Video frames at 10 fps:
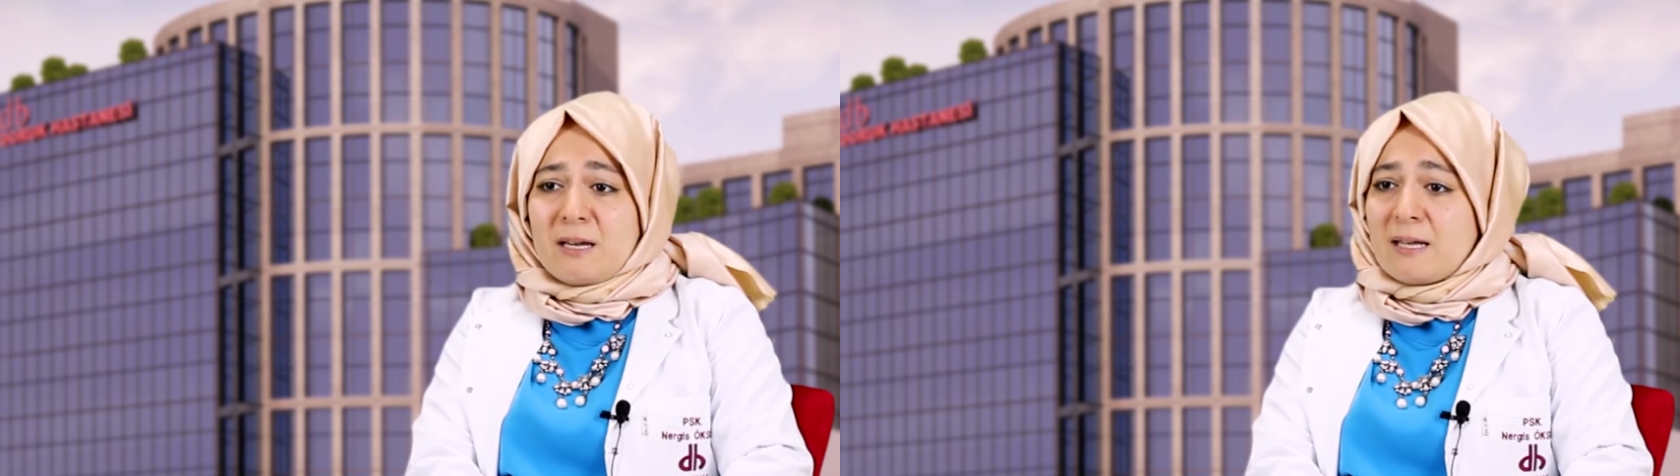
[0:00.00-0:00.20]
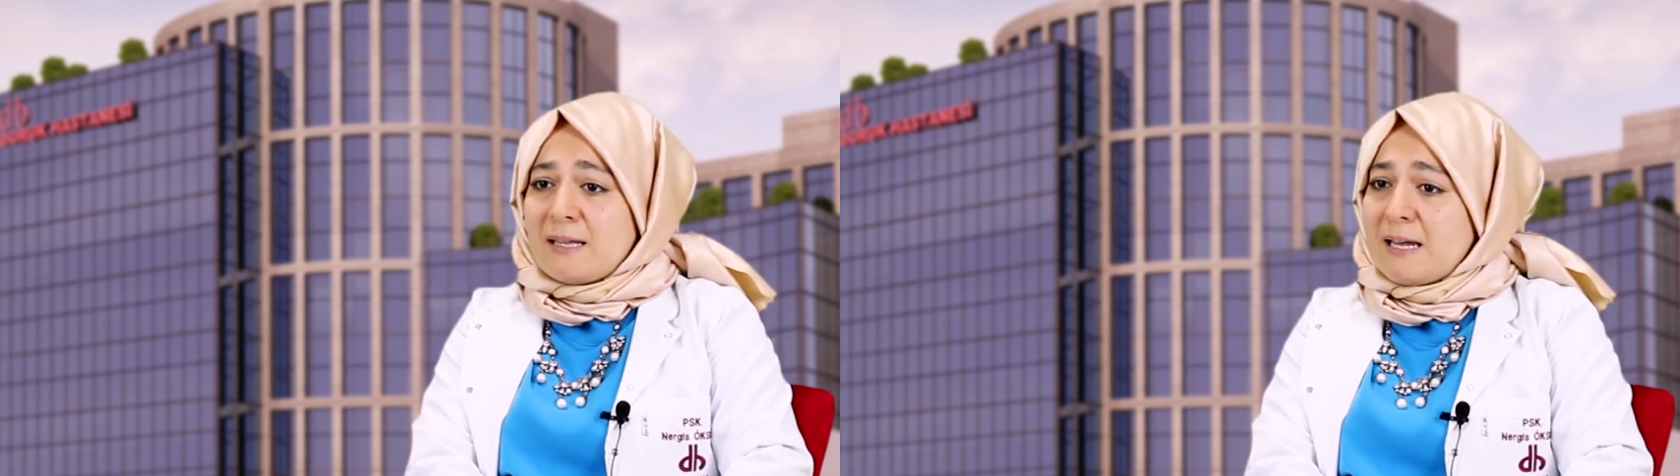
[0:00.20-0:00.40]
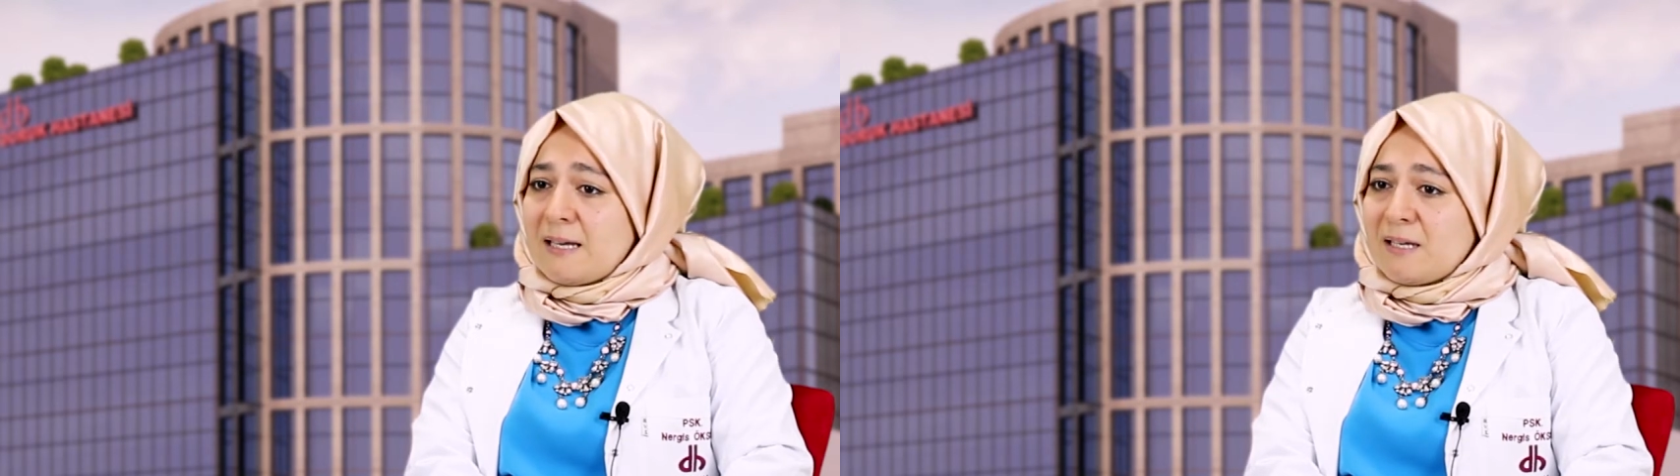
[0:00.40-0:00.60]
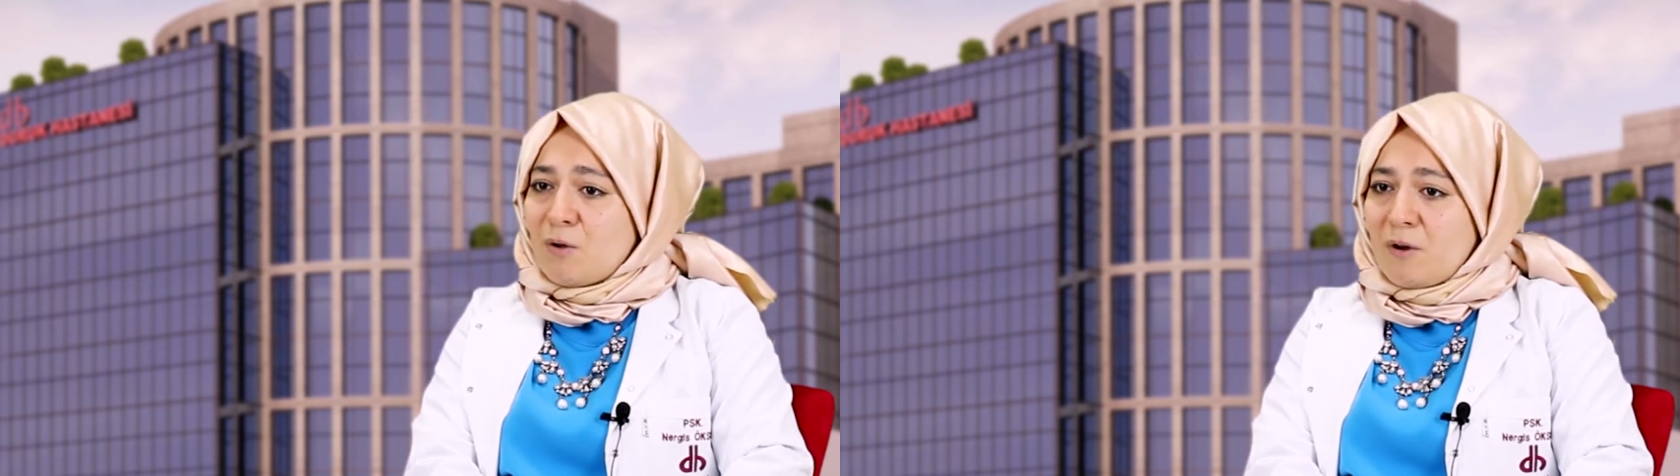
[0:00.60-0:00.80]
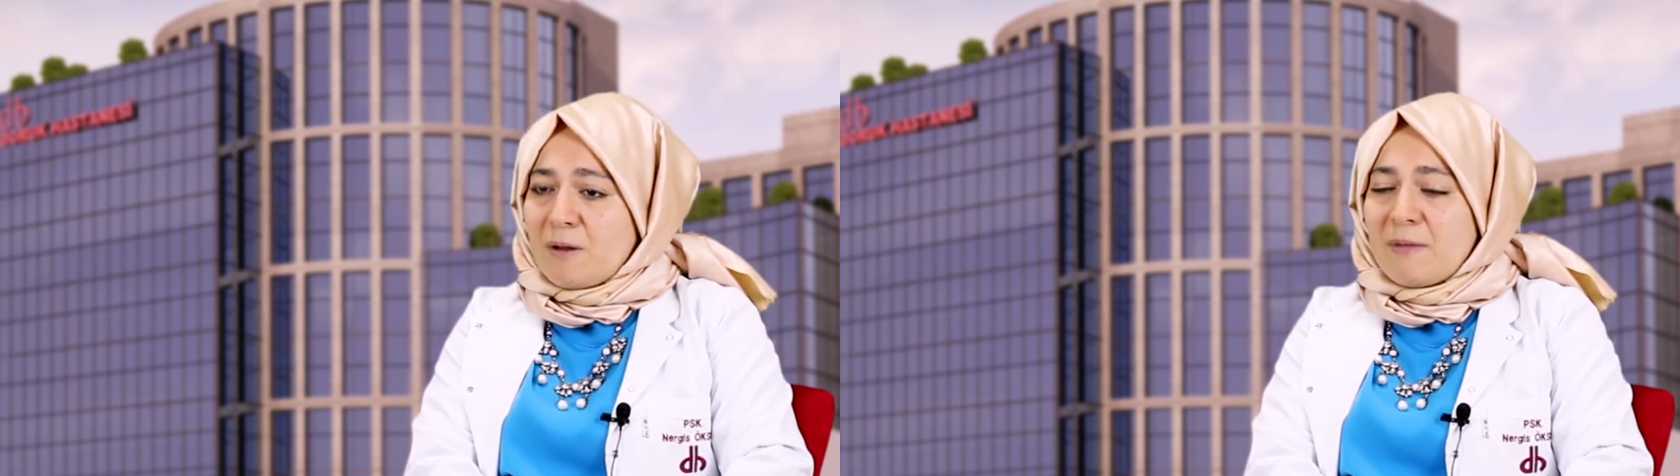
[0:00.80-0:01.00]
dengini
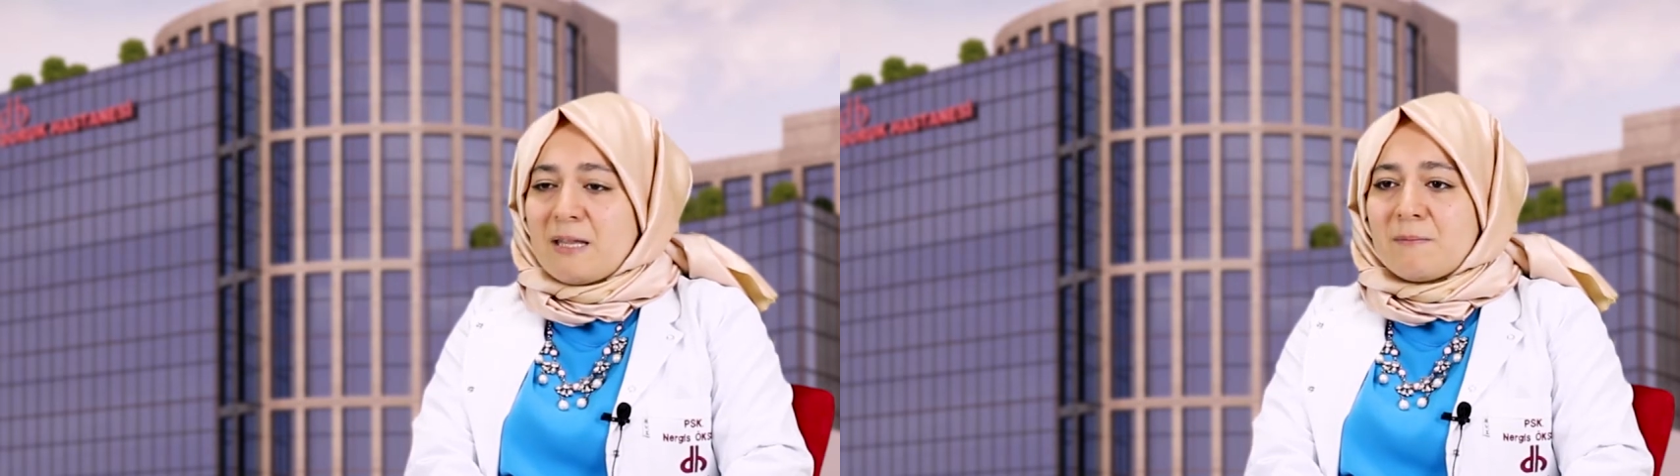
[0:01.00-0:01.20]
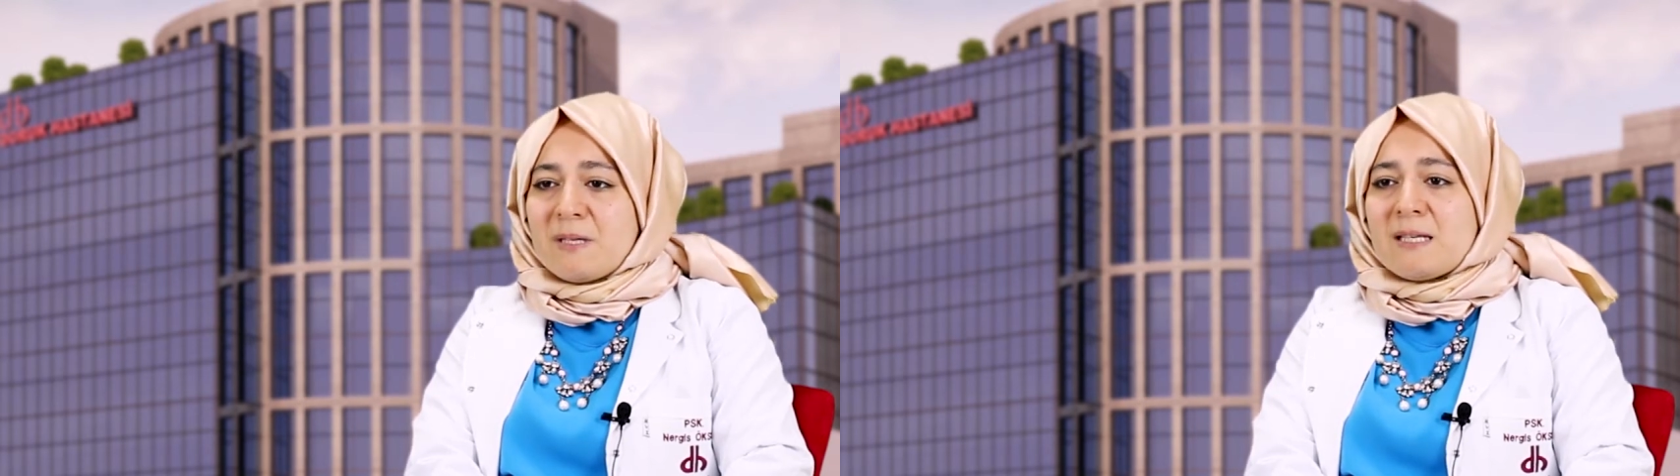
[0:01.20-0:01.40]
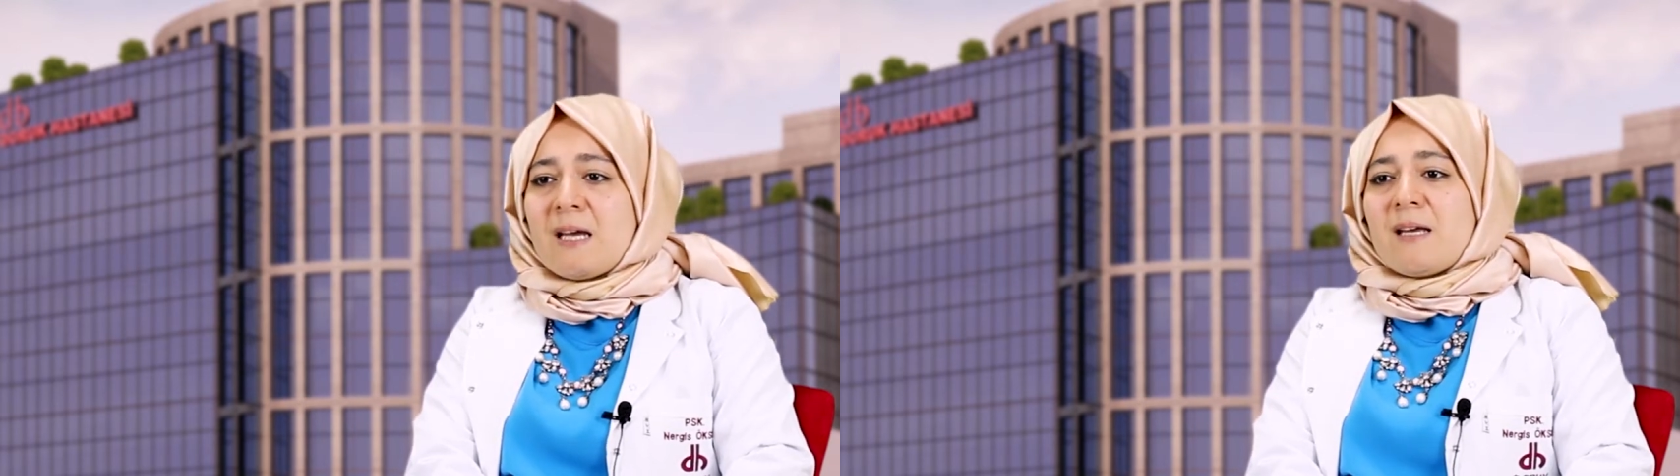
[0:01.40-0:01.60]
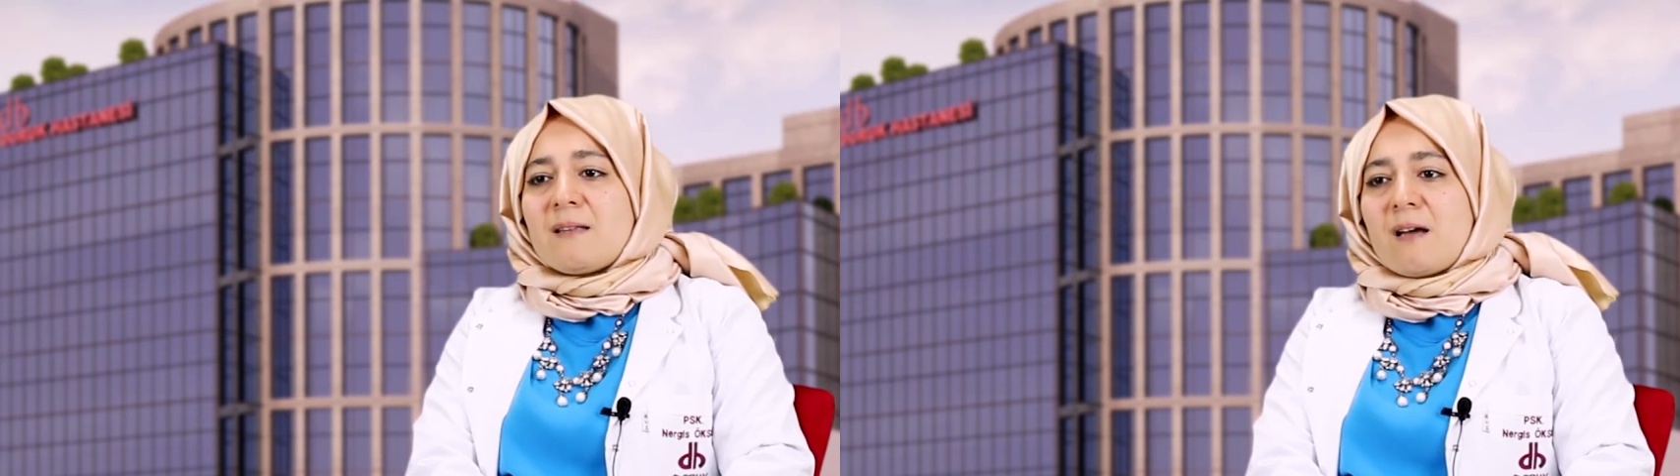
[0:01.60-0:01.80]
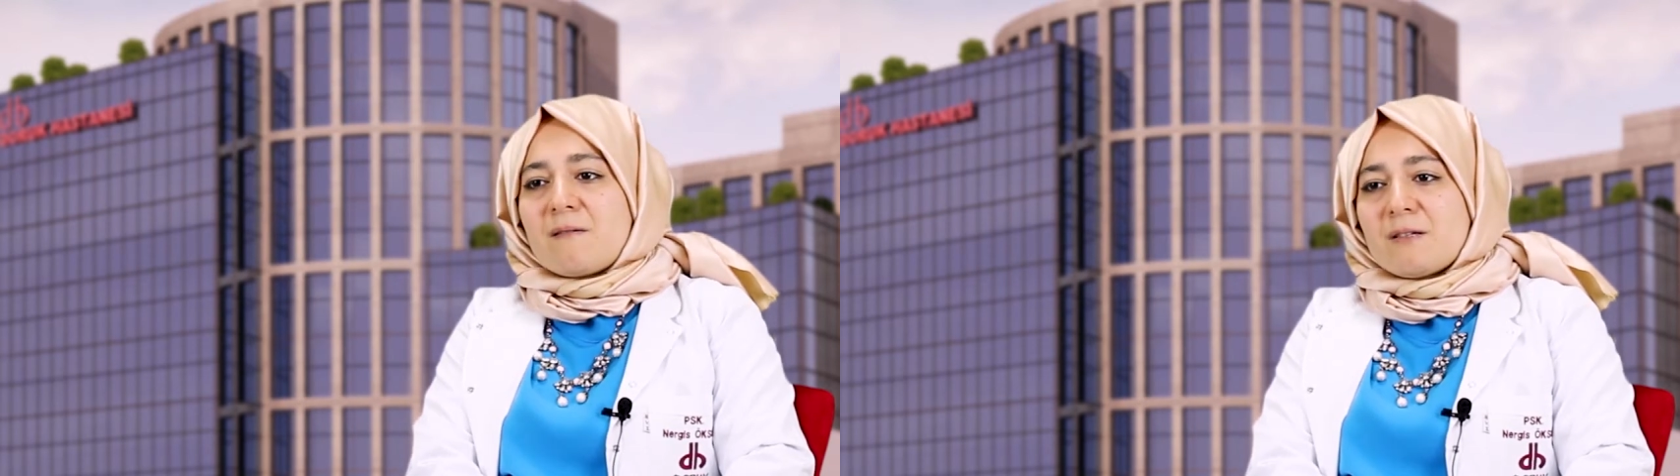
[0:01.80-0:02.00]
göremediğimiz
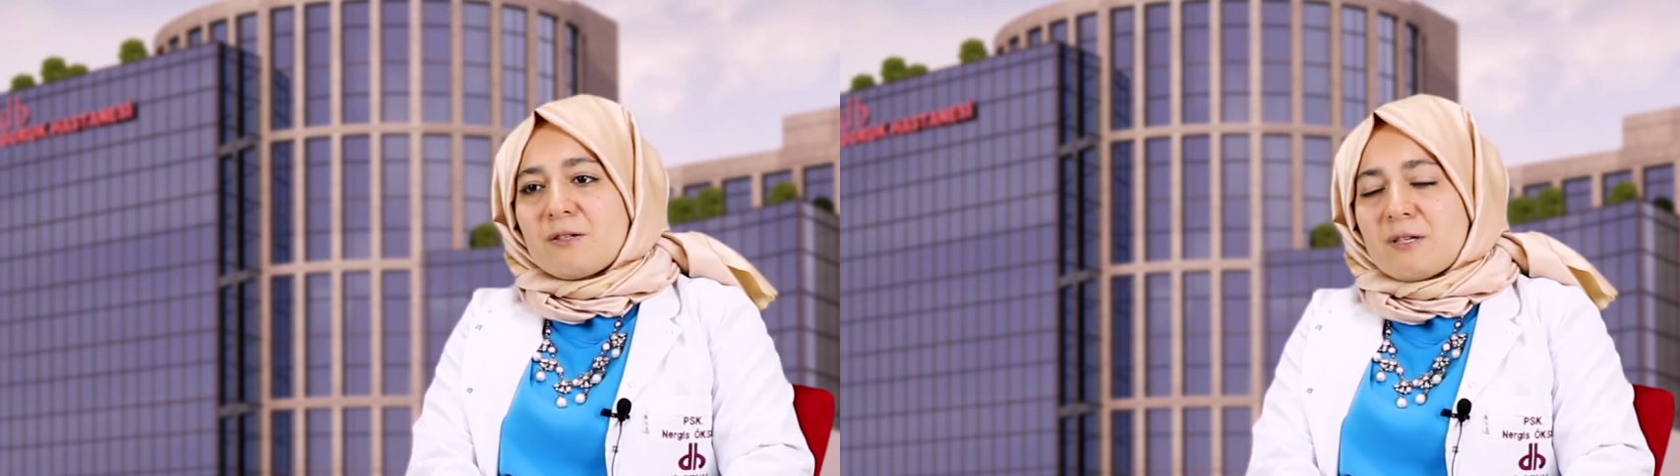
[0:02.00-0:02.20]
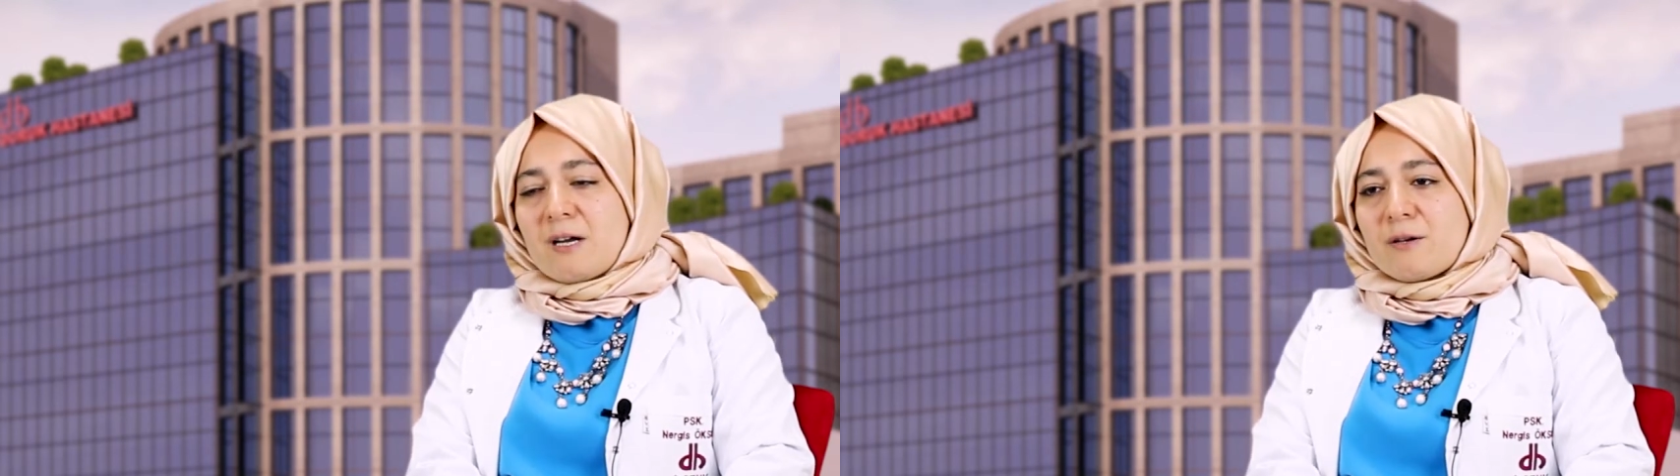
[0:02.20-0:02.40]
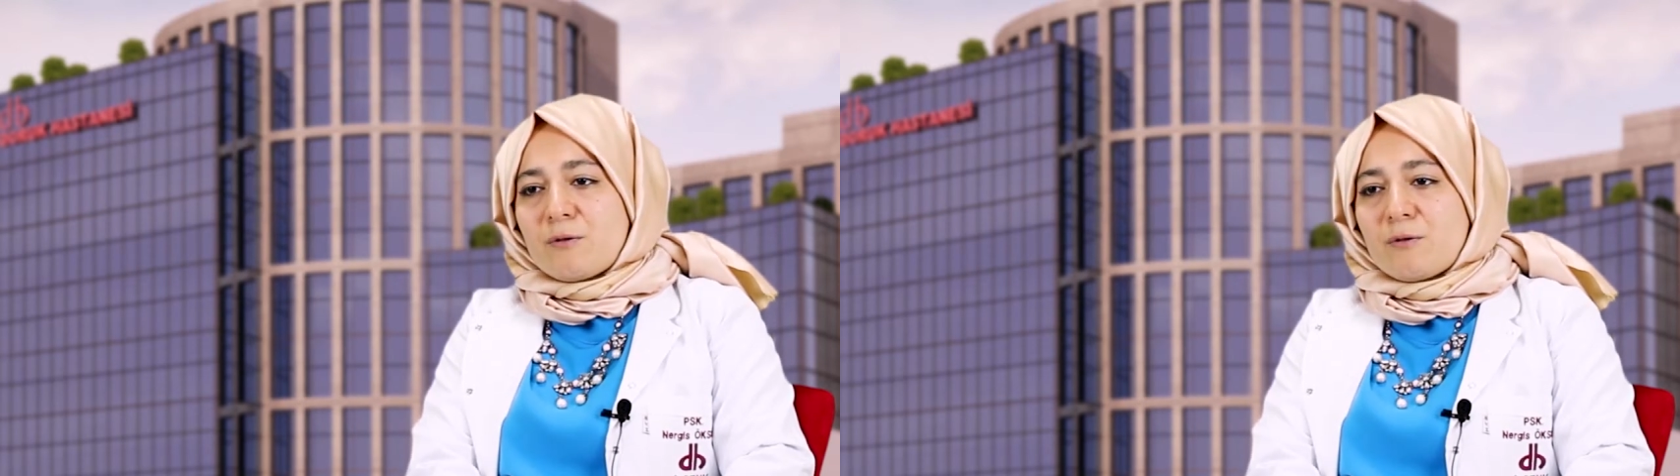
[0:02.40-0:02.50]
davranışlar